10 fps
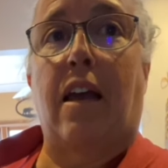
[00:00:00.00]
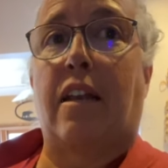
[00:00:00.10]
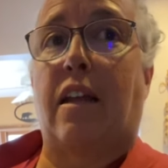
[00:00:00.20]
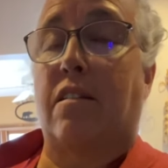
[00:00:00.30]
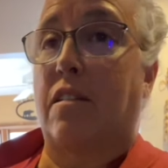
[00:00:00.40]

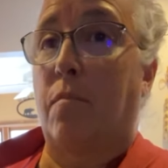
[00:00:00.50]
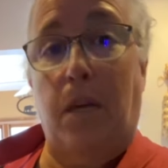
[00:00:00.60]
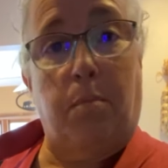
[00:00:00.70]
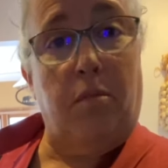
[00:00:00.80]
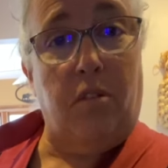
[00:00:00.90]
Now, some
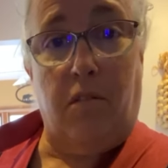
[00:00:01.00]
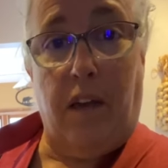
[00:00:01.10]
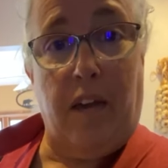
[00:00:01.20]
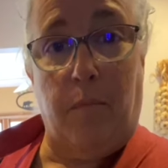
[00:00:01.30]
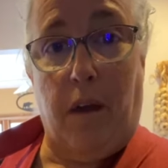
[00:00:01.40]
people don't
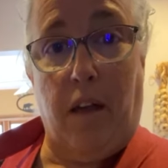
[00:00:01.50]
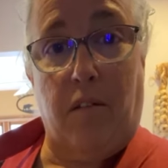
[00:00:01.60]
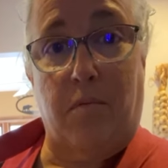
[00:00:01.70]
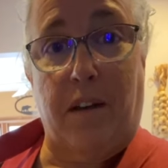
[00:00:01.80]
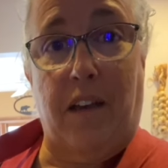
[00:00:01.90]
like
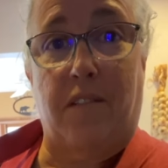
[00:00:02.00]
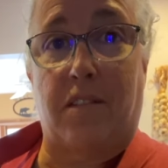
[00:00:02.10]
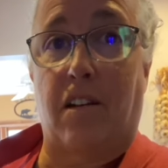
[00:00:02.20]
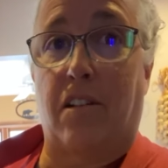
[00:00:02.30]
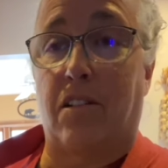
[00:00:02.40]
microwaves, and
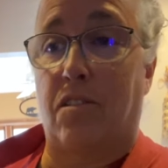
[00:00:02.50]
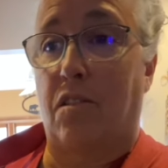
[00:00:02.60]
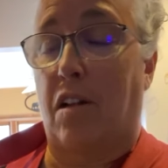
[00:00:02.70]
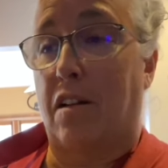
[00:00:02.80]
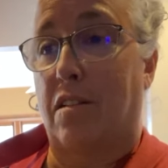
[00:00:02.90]
they're going to do
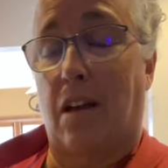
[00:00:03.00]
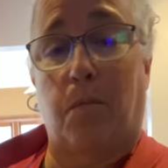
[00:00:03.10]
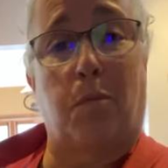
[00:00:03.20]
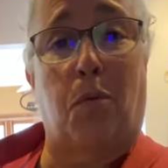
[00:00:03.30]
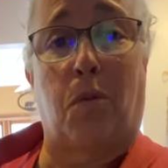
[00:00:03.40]
it on a
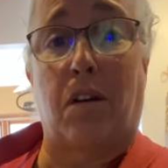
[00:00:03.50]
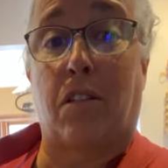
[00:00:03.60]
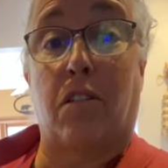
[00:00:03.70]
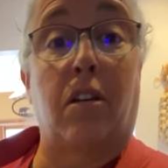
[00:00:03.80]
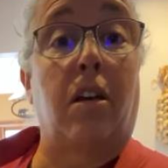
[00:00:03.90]
double
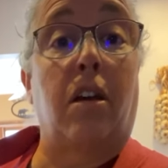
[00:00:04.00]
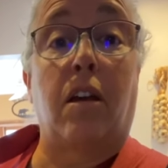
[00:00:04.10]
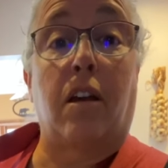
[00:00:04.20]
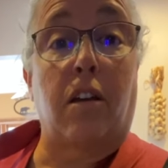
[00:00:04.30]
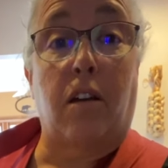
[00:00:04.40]
boiler.
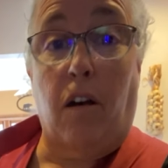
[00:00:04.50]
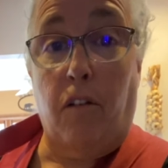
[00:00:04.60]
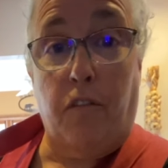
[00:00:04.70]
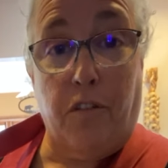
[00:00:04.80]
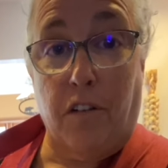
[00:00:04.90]
Go
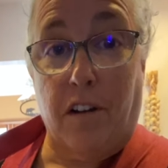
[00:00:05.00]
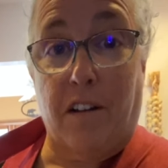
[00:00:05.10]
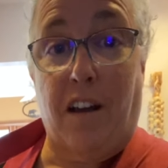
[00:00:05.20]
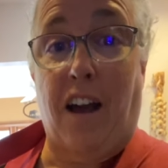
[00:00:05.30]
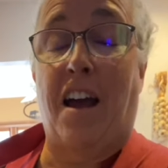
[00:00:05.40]
for it.
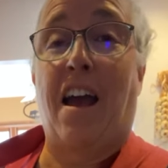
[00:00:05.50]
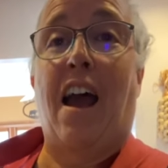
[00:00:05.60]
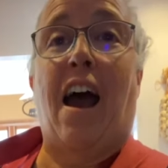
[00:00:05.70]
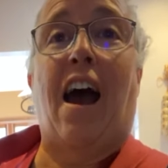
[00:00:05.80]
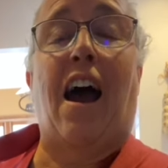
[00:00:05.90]

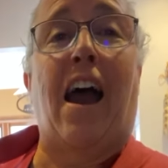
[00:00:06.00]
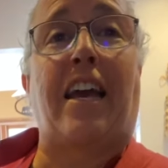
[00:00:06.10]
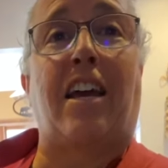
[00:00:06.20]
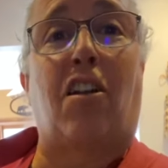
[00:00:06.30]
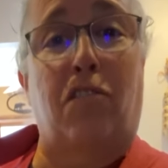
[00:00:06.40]
I
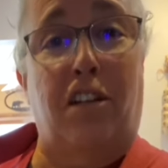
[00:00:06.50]
can only